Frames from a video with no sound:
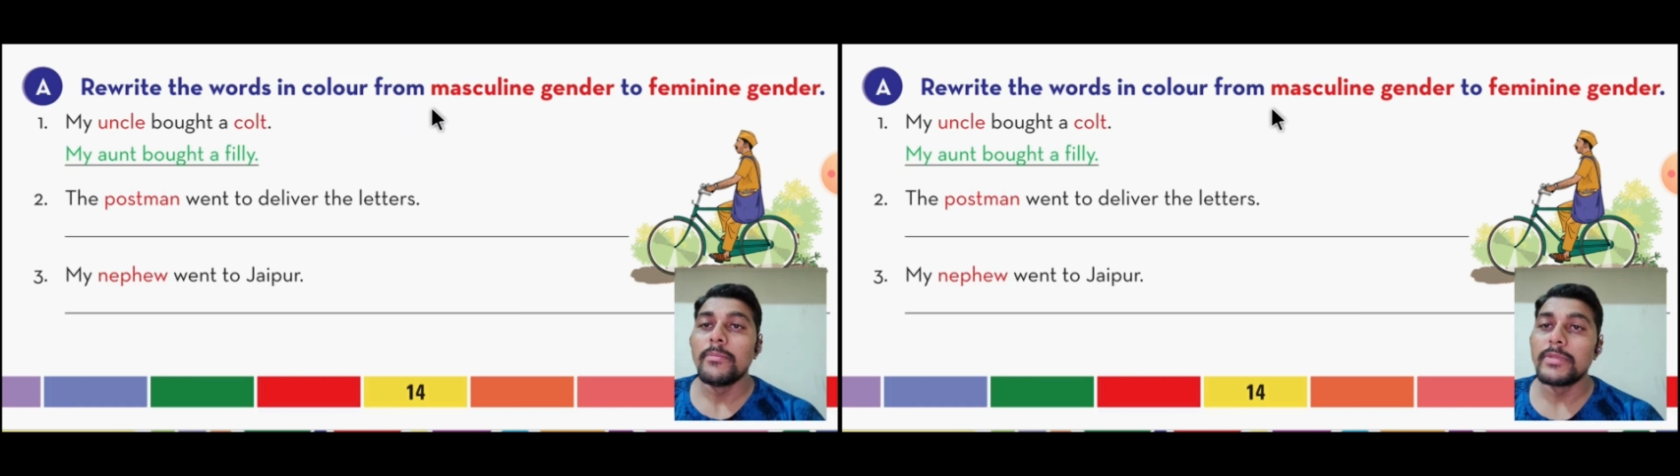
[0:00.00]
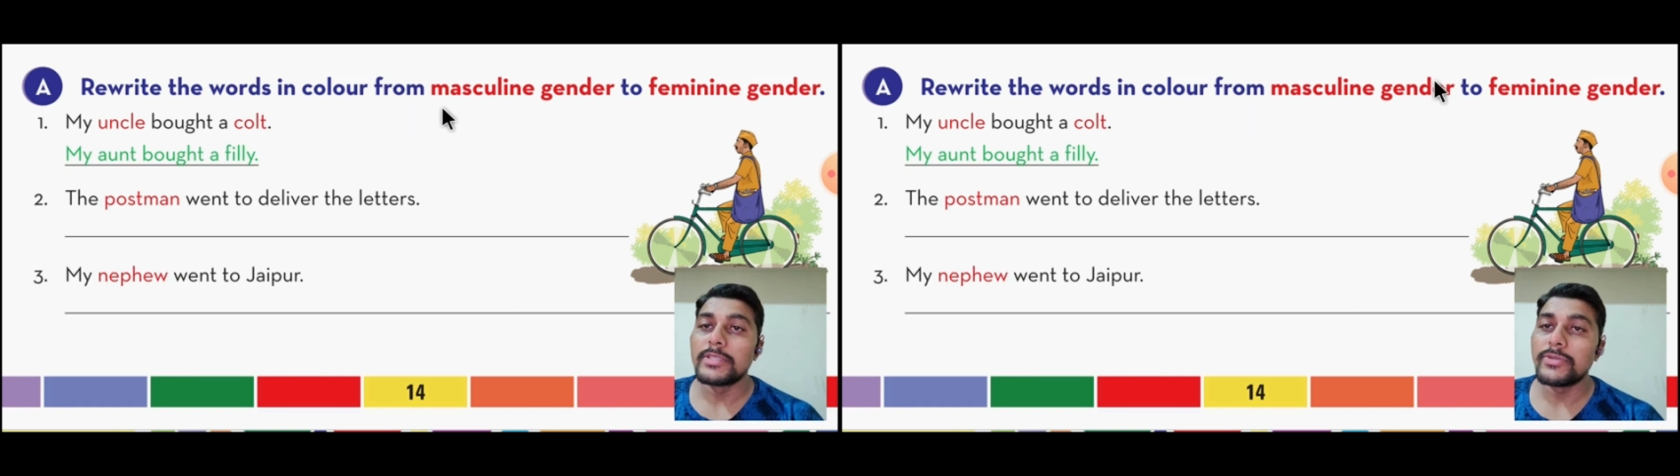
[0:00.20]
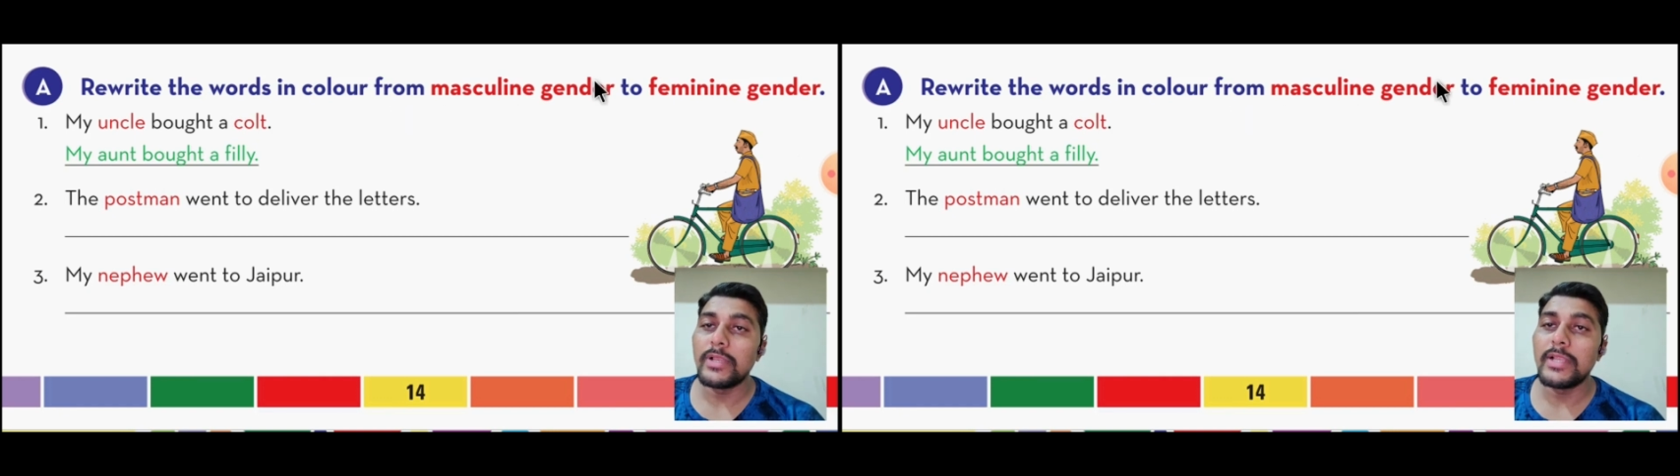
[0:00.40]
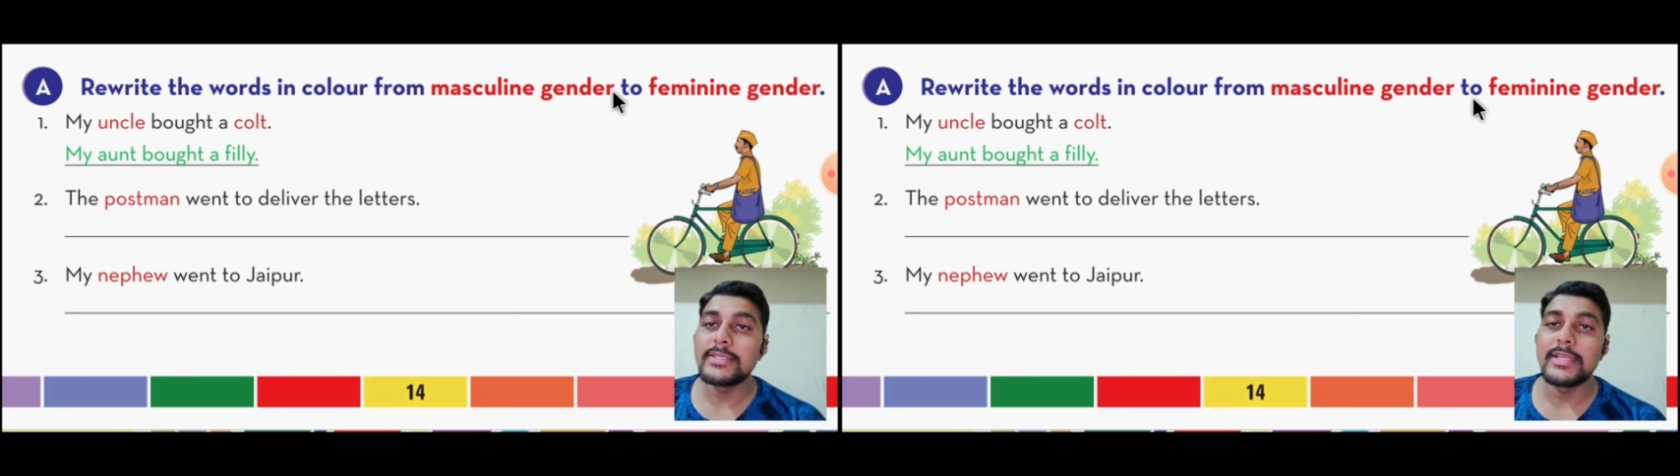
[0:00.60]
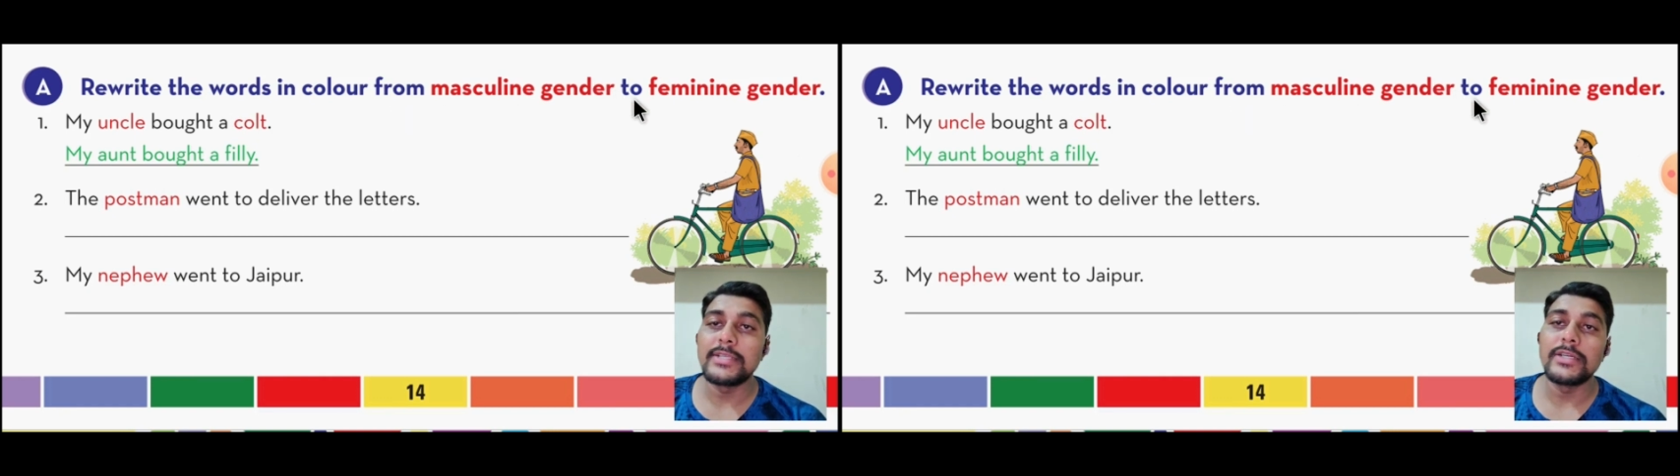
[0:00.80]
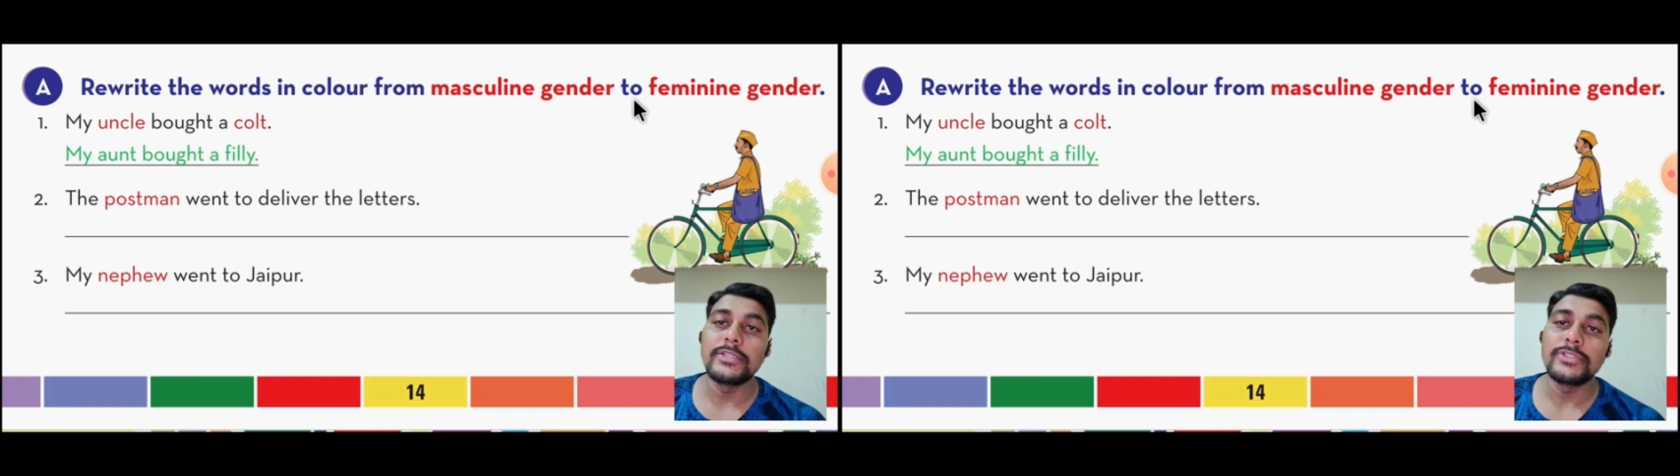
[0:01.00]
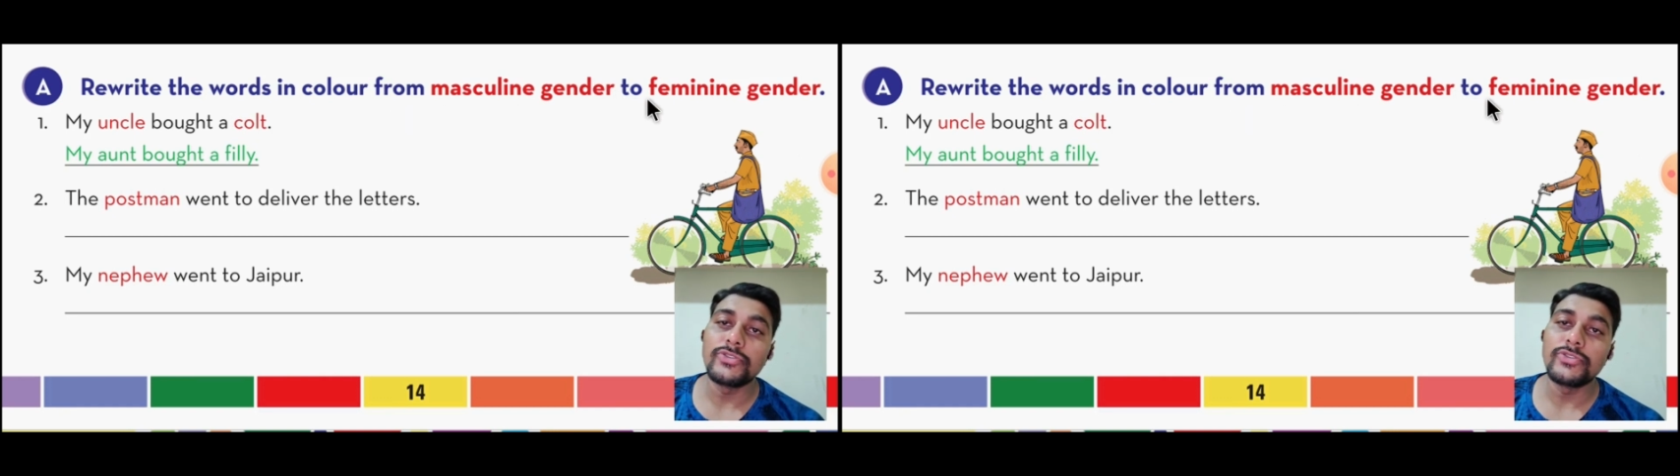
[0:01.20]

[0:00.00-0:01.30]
masculine gender